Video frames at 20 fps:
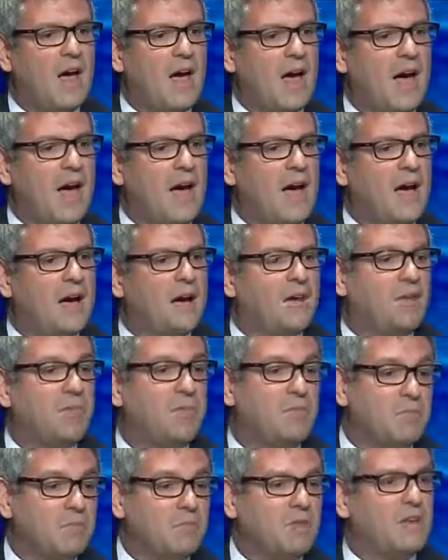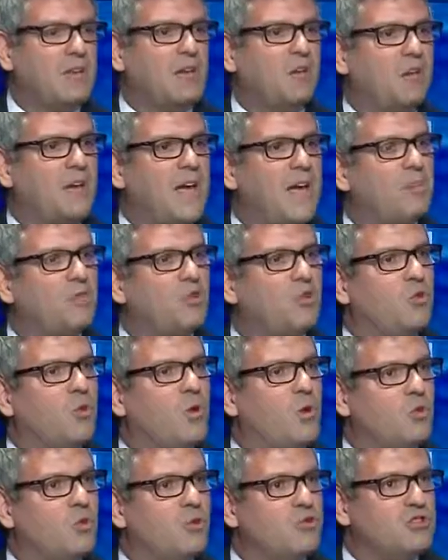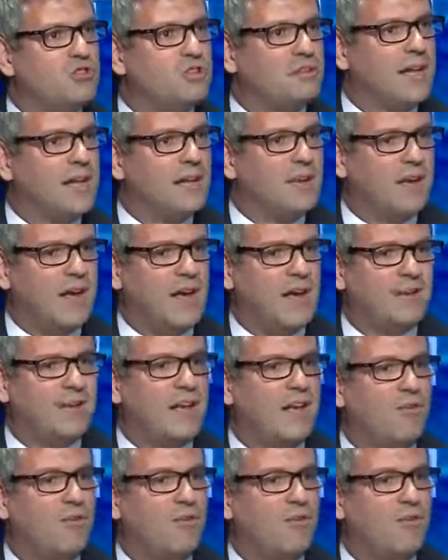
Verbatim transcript: uh, you know, came to the conclusion that uh, they